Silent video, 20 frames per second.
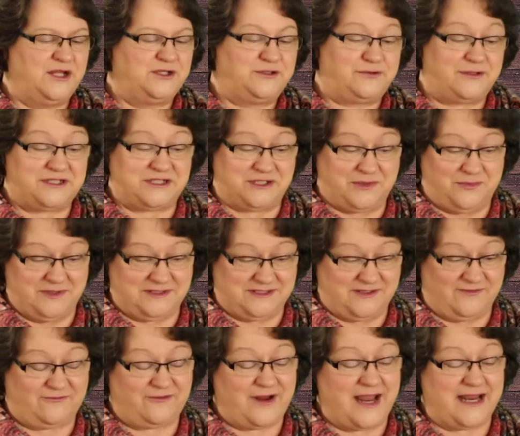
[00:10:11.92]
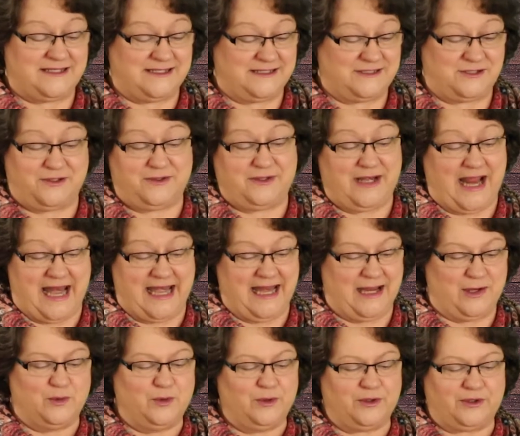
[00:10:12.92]
Tricia was afraid to turn any
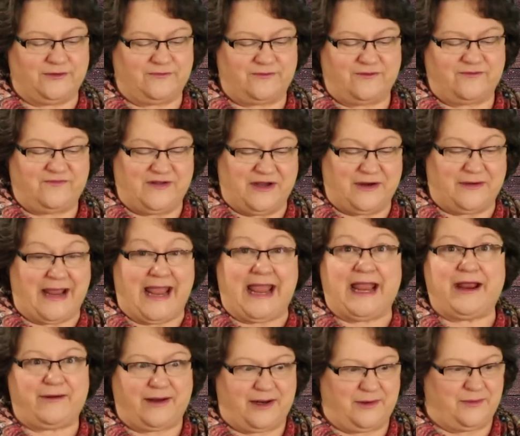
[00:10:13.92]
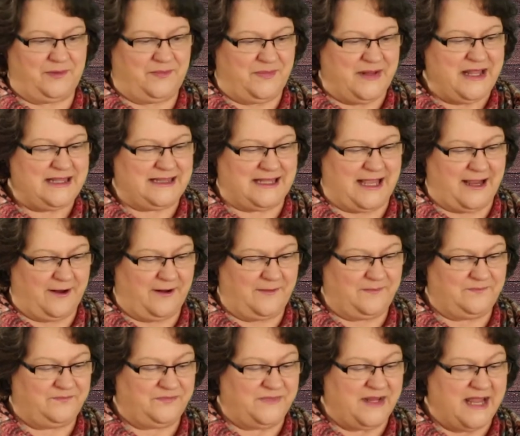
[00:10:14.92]
corner for fear Eric would be there.
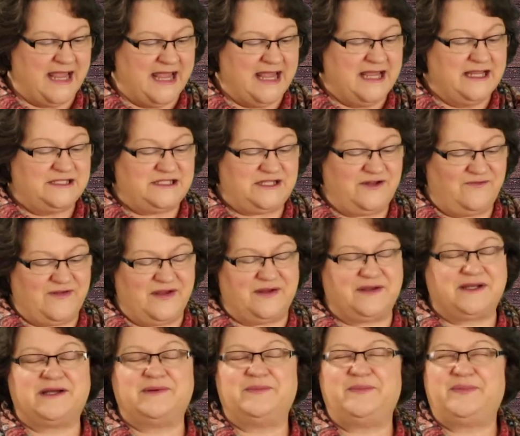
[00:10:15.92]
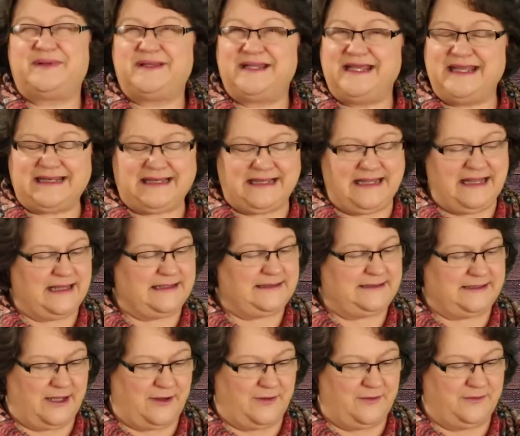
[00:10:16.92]
She felt completely
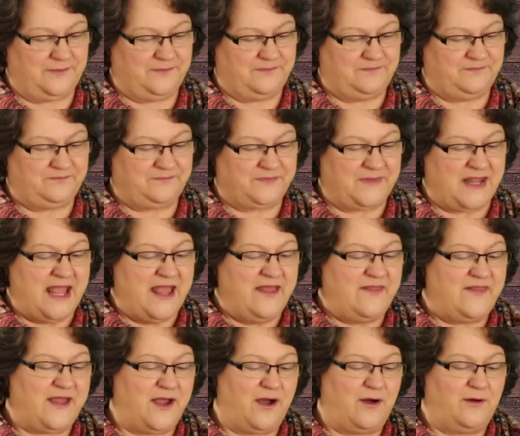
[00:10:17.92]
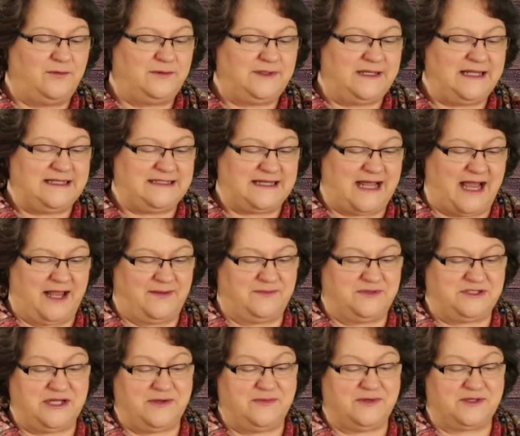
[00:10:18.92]
alone. The only time
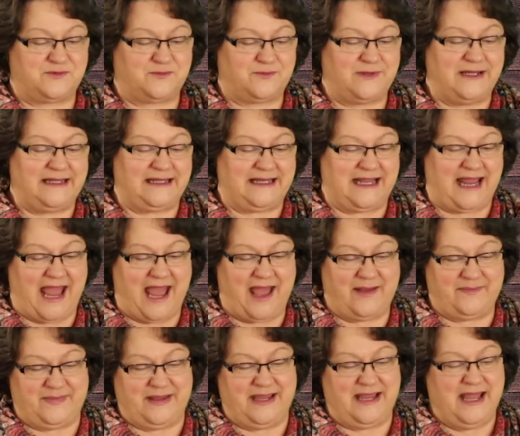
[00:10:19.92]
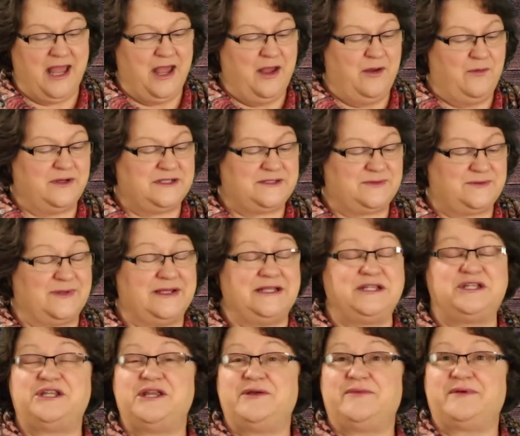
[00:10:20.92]
she was really happy was when
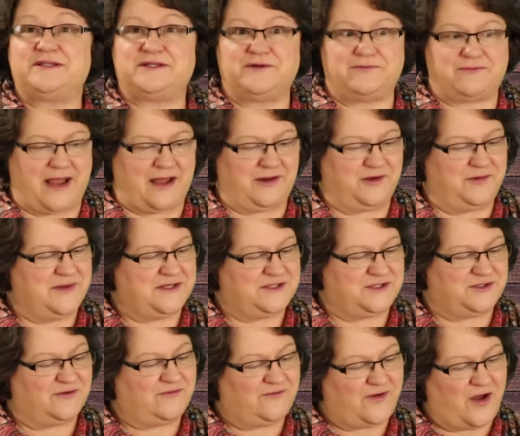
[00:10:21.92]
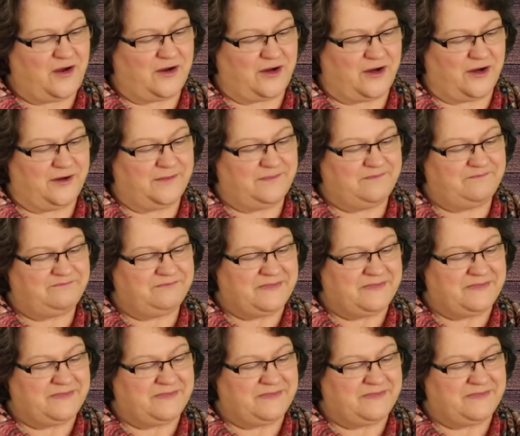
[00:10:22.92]
she was around Mr. Falker.